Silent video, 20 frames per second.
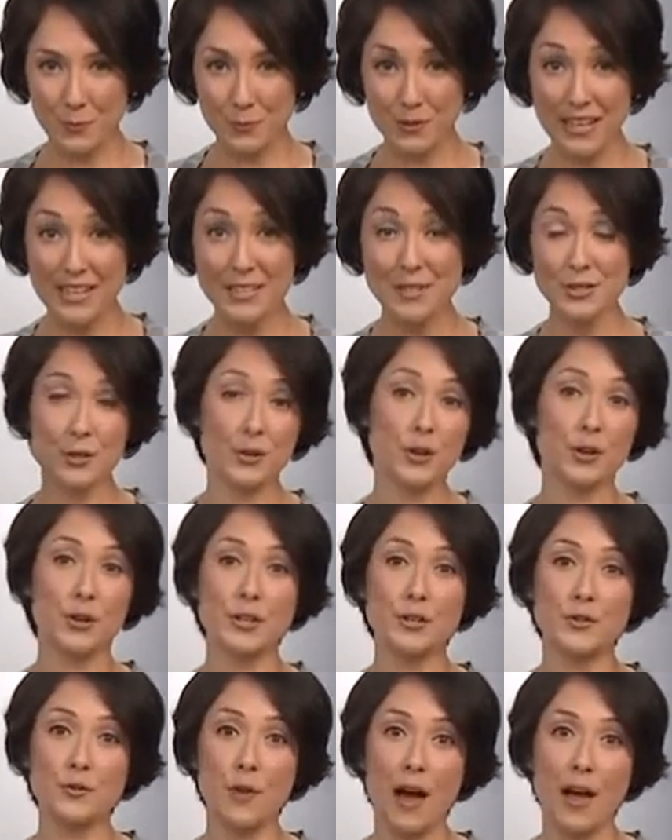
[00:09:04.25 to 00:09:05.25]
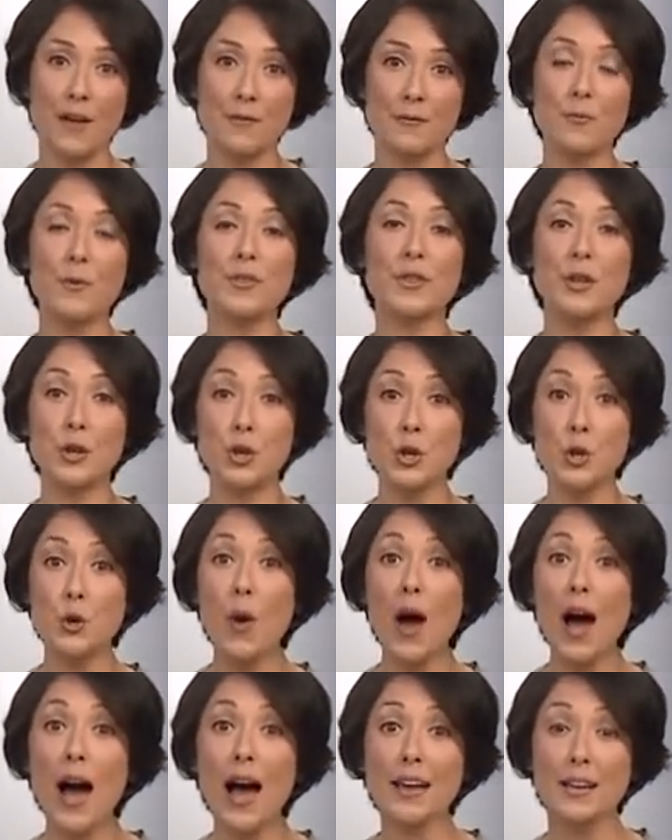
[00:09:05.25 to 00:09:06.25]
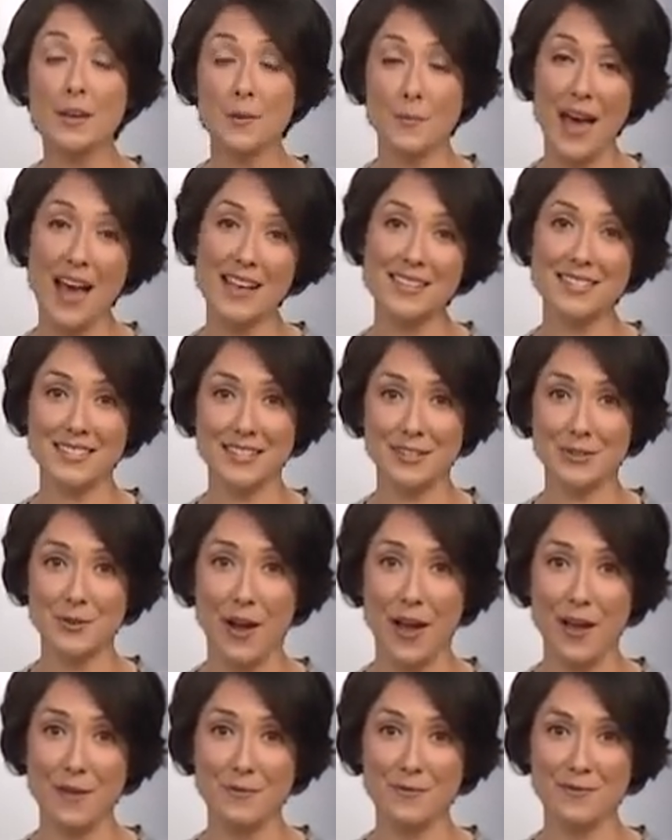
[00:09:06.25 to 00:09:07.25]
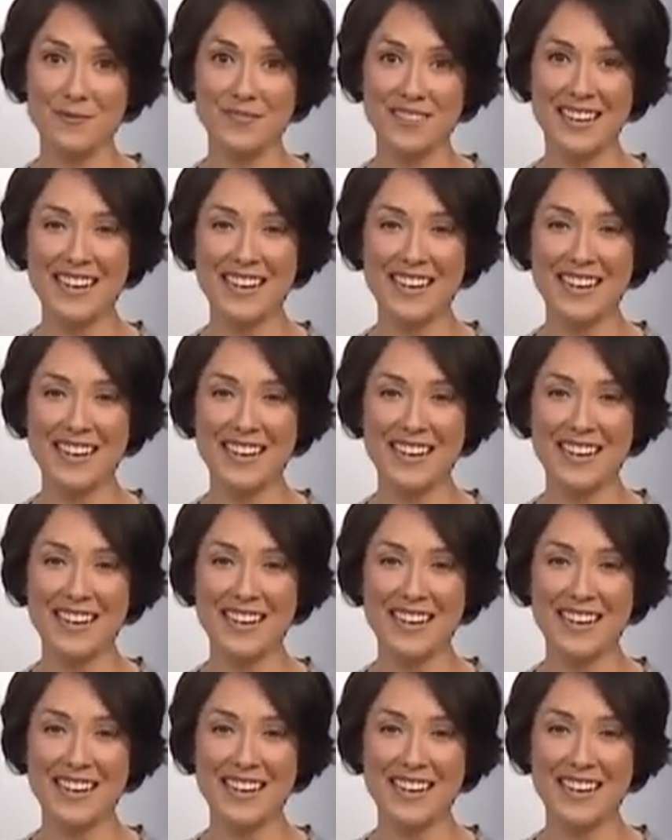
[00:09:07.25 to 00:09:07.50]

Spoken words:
replace your current drive with a new high-capacity drive.